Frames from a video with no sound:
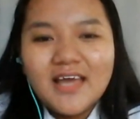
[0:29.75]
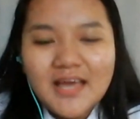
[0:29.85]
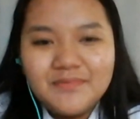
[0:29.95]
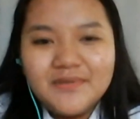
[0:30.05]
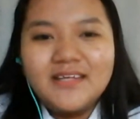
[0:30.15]

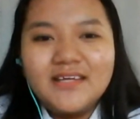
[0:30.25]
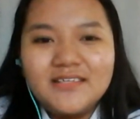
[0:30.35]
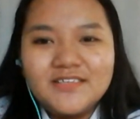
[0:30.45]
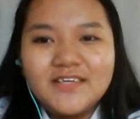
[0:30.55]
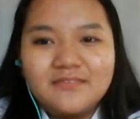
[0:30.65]
happy that
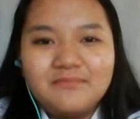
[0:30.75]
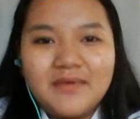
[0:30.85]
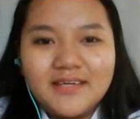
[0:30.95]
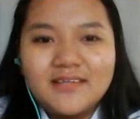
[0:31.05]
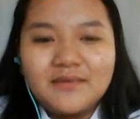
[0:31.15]
you can
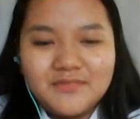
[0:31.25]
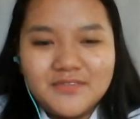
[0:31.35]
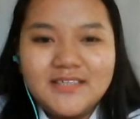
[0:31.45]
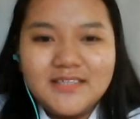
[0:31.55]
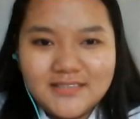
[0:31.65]
make it up
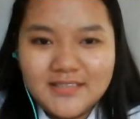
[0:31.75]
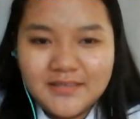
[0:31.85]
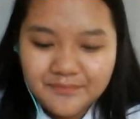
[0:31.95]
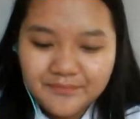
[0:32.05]
to this.